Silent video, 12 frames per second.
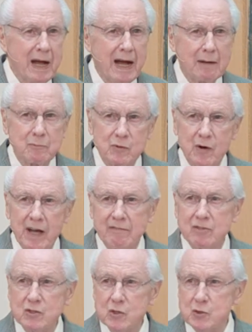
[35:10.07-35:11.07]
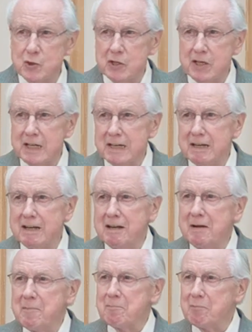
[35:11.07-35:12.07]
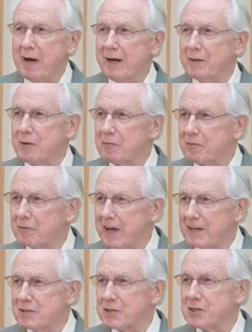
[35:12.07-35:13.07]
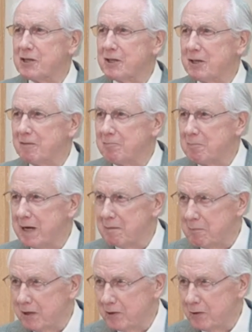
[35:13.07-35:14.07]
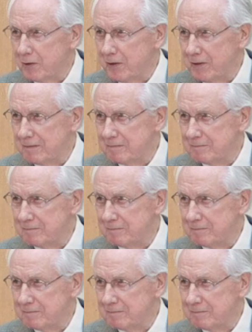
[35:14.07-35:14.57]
I'm Travis Jean by the fancy of my mother.